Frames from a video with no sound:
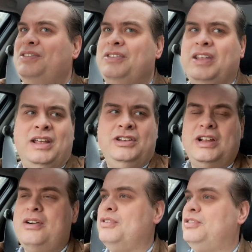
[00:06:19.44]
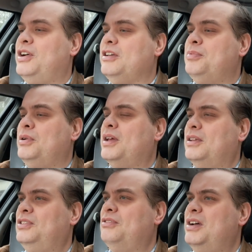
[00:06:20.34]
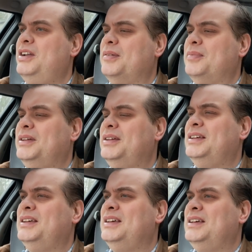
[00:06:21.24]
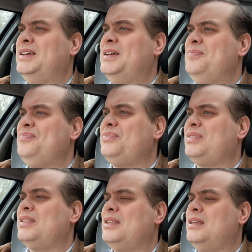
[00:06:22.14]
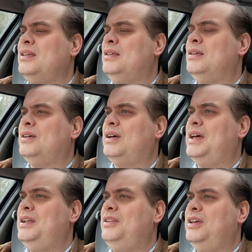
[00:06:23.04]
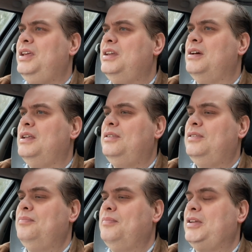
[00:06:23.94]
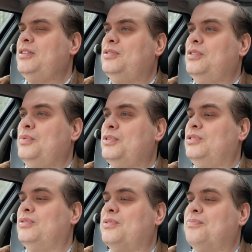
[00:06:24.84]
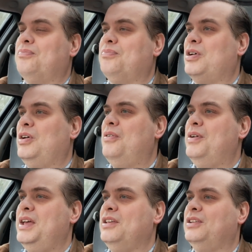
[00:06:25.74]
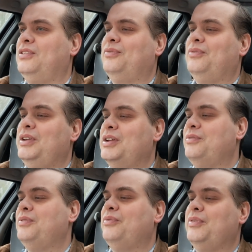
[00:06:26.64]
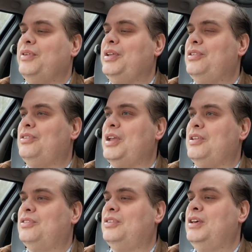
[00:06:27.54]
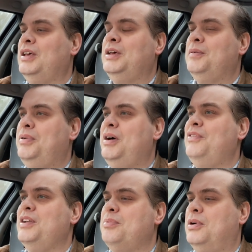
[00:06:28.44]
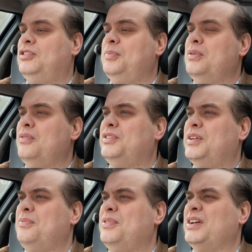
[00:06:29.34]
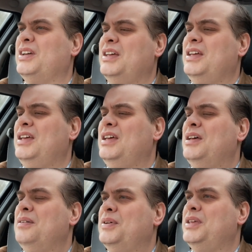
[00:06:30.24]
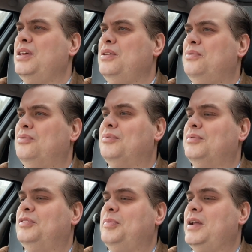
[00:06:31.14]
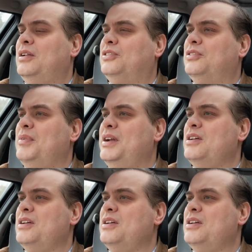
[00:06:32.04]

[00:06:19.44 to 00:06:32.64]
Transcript: one of these older cars, particularly the more sort of luxurious end of the market, you want to keep them on the road, then you're either going to have to spend you know more than they're worth doing it sometimes, or going to have to accept that